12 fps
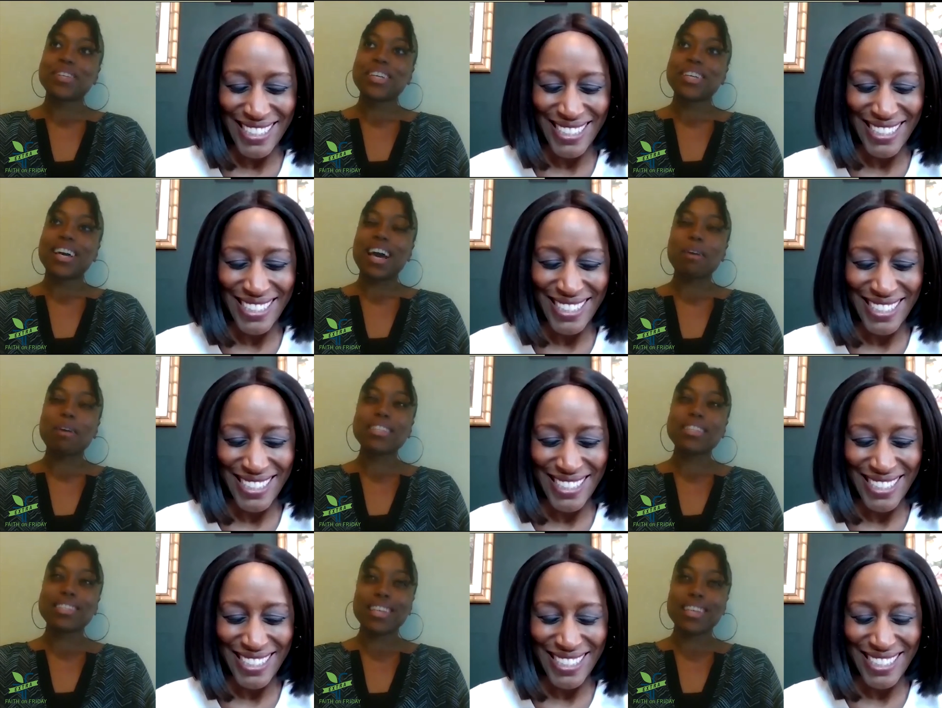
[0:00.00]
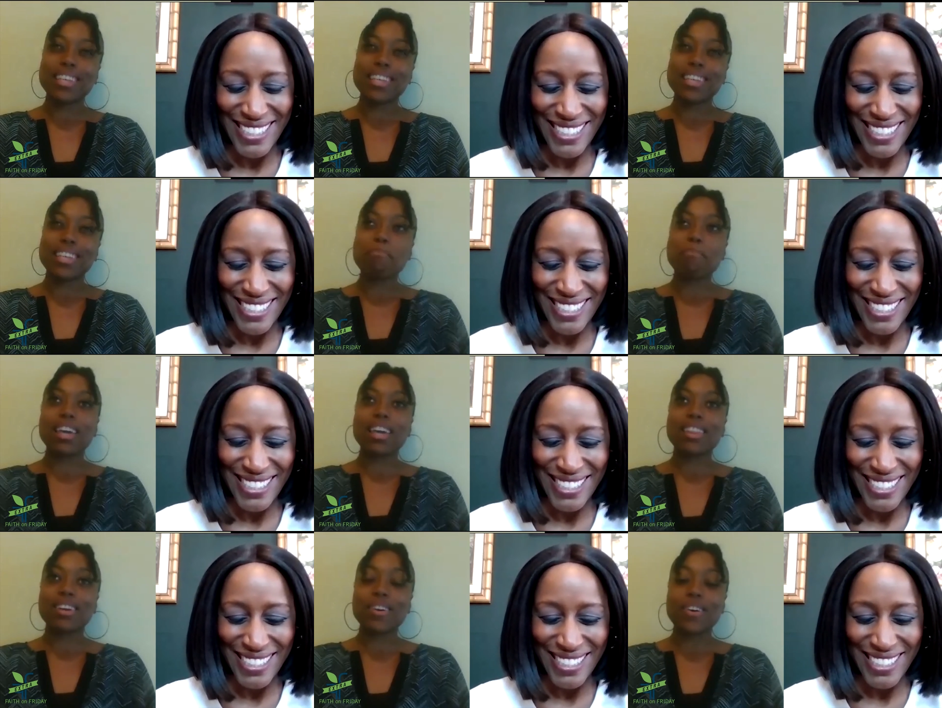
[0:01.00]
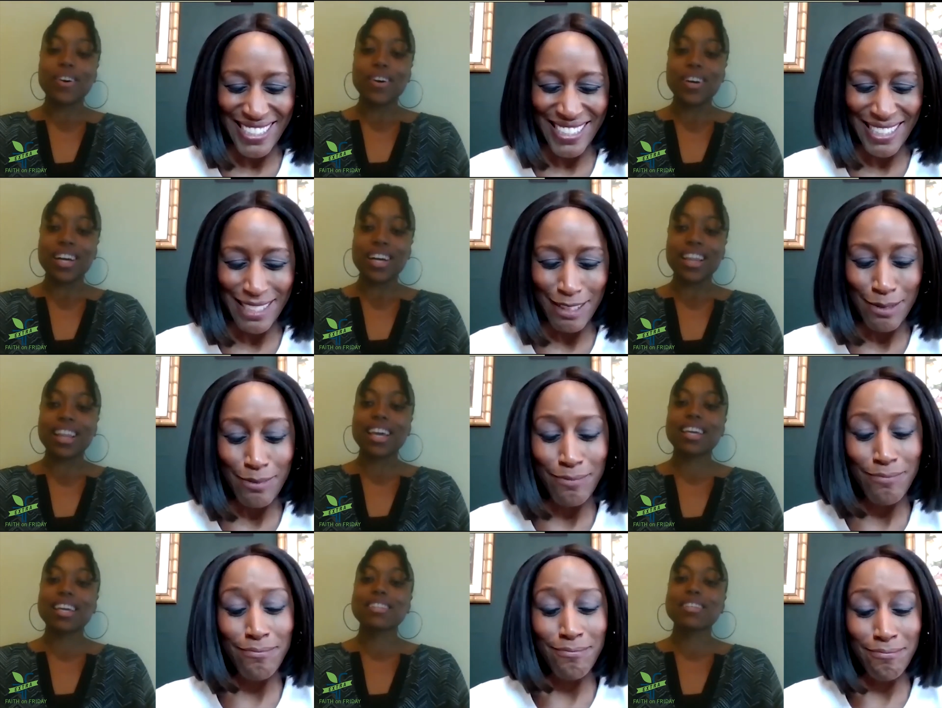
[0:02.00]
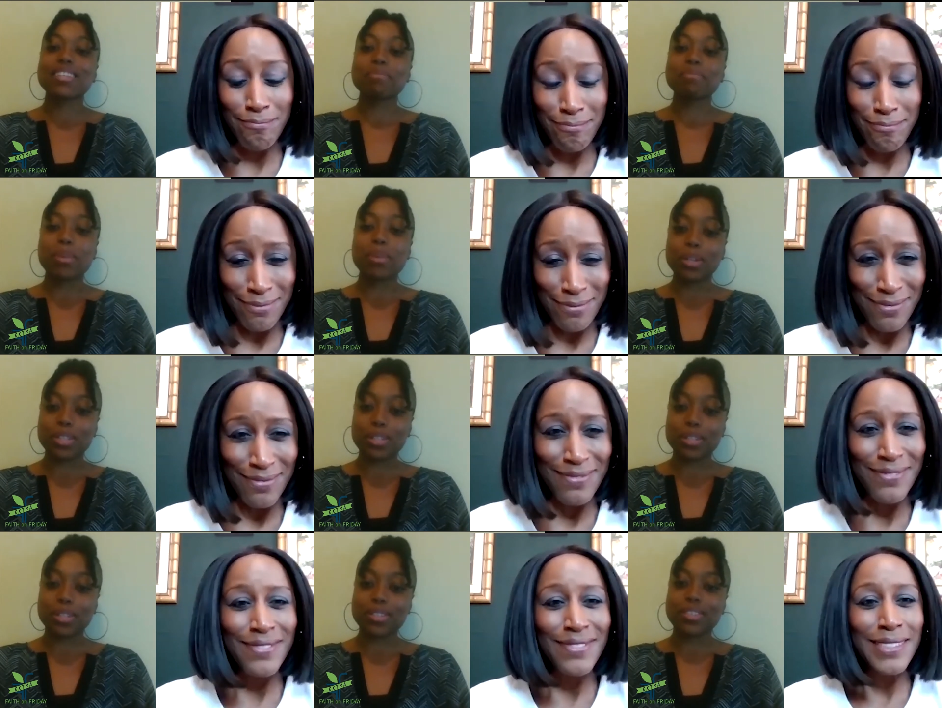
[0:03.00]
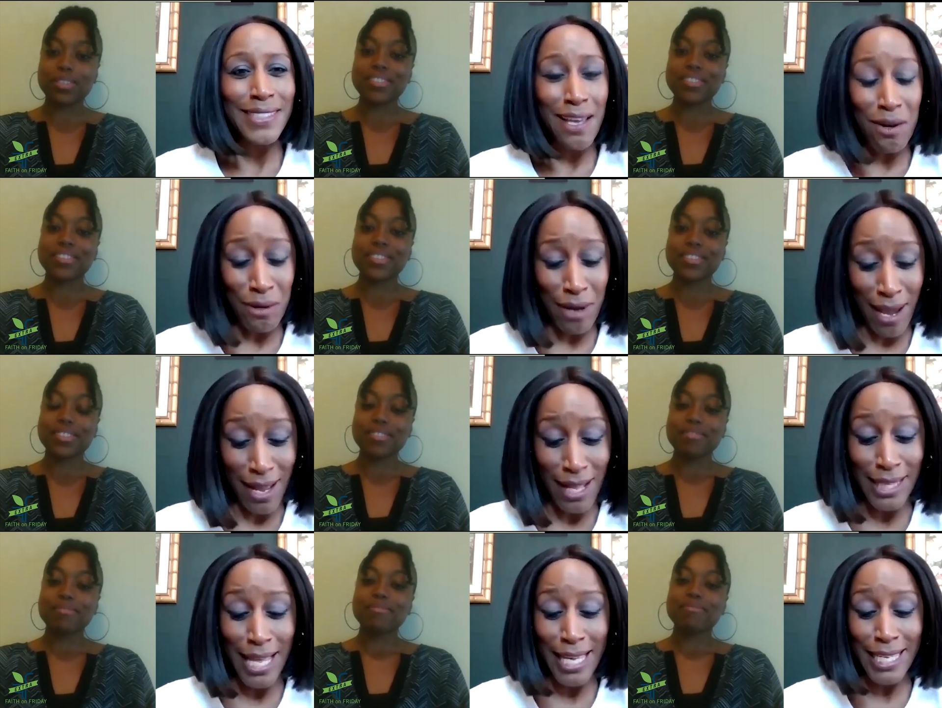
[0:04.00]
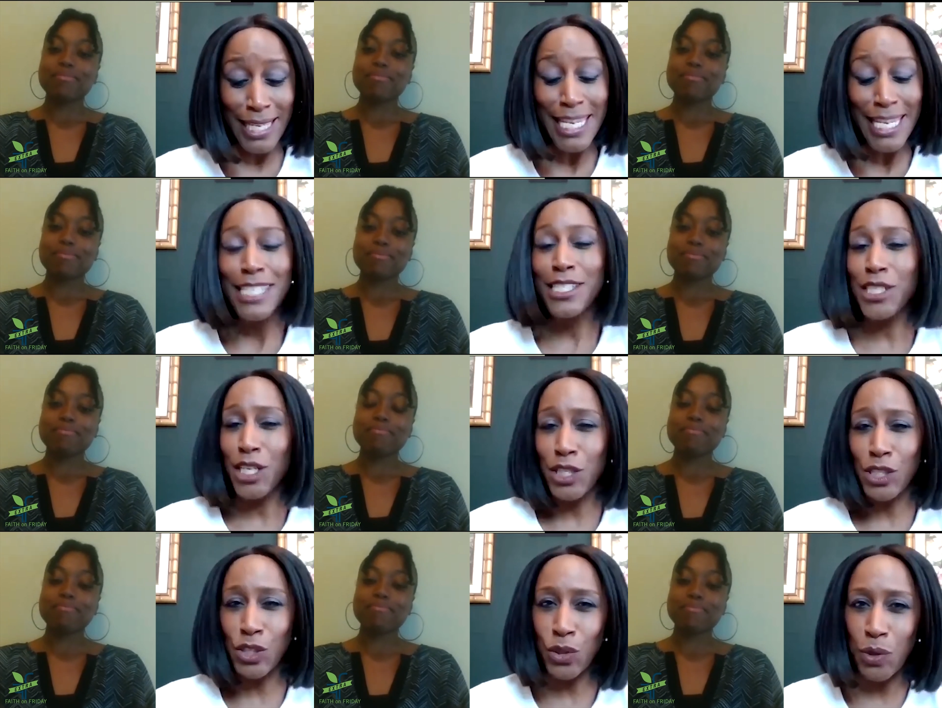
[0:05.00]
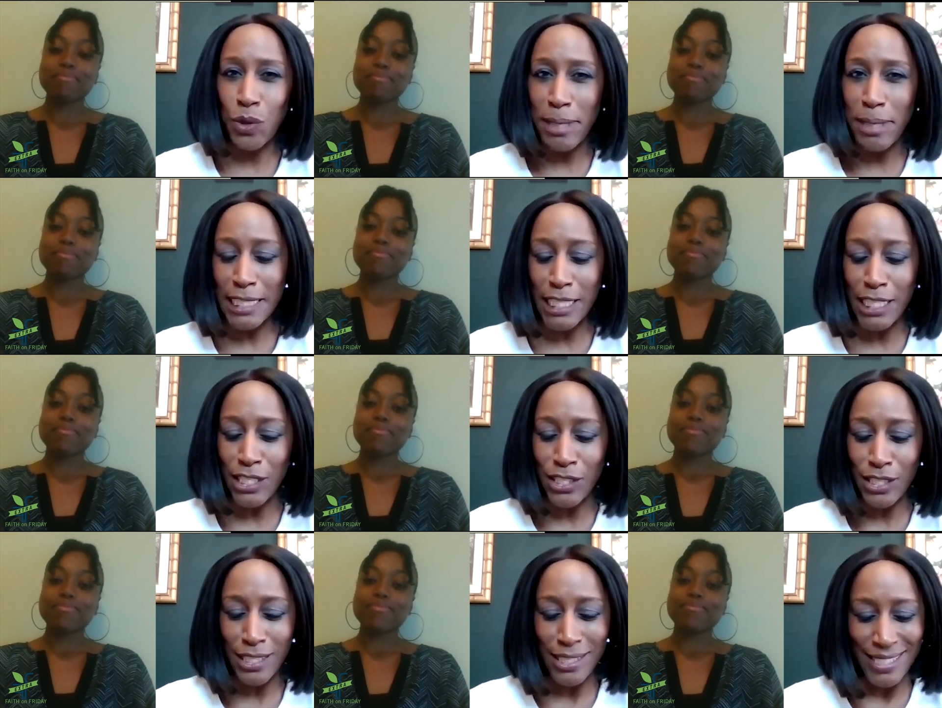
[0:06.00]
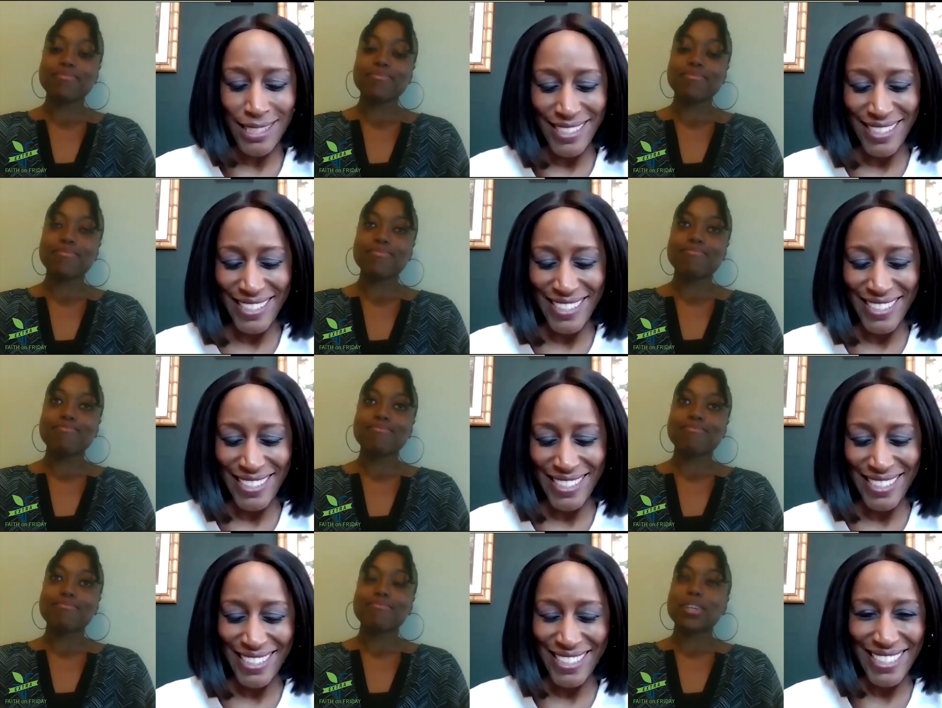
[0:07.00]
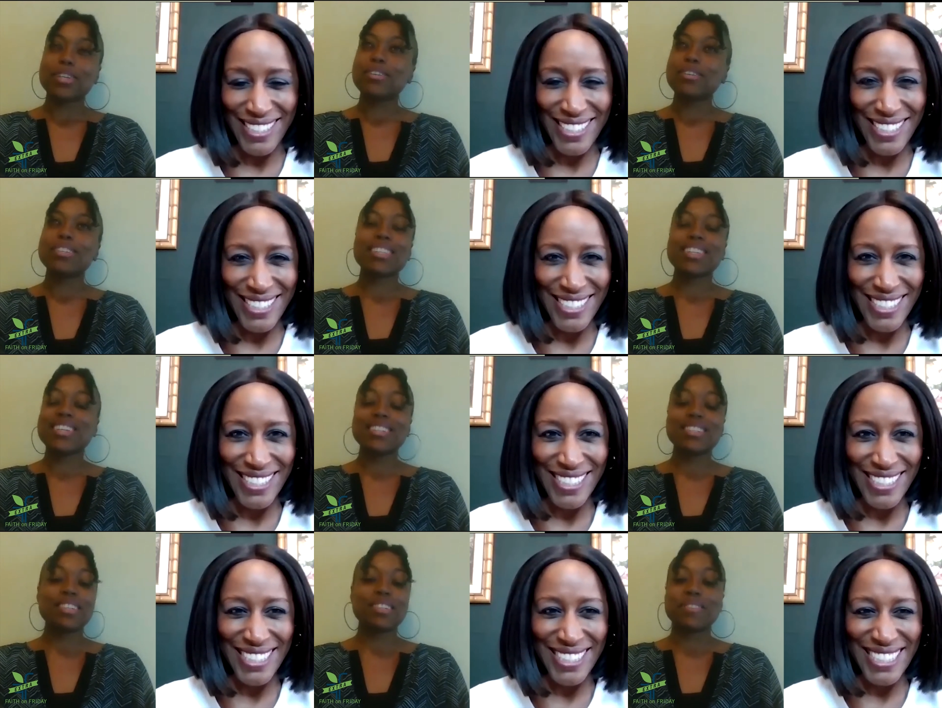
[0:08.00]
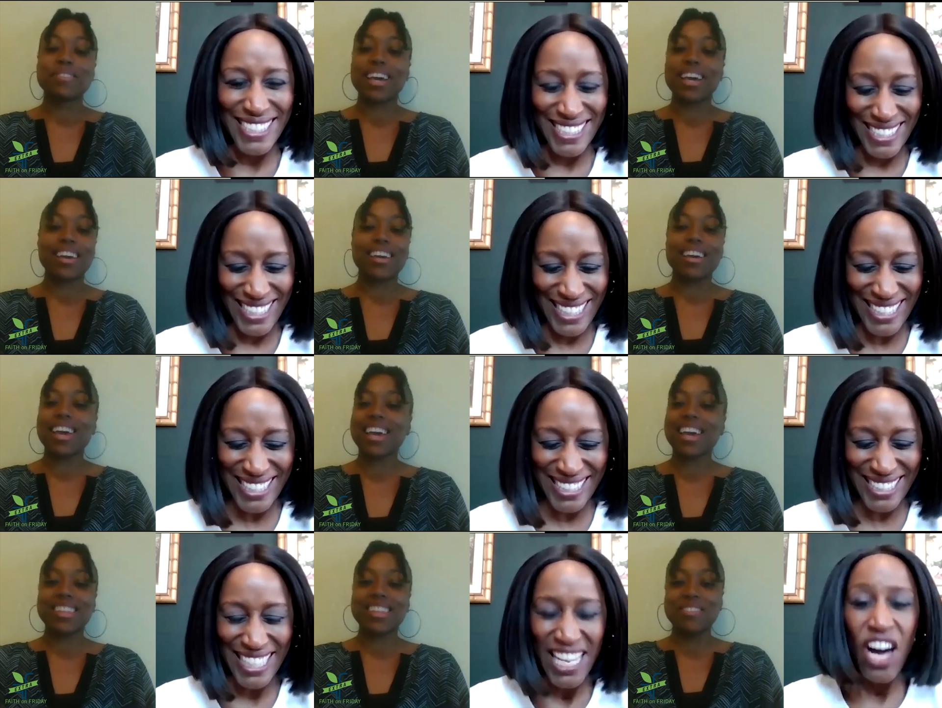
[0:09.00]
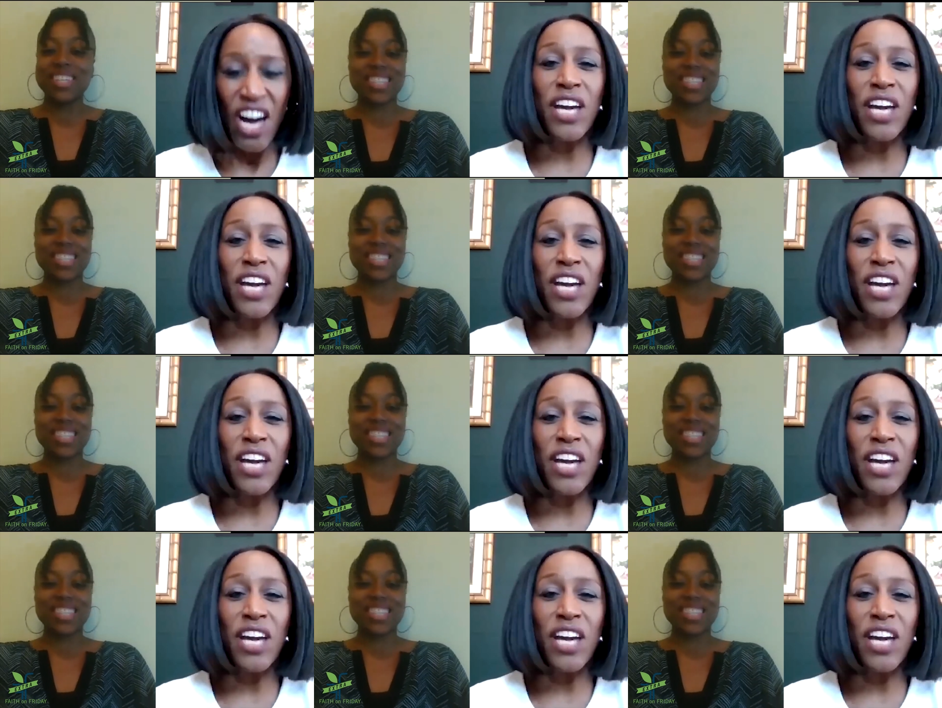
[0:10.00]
Speaker 1: I would say make the call. I like to be personal.
Speaker 2: Okay, I like it. Snickers or Three Musketeers?
Speaker 1: Oh, Snickers all the way. I hate
Speaker 2: Three Musketeers.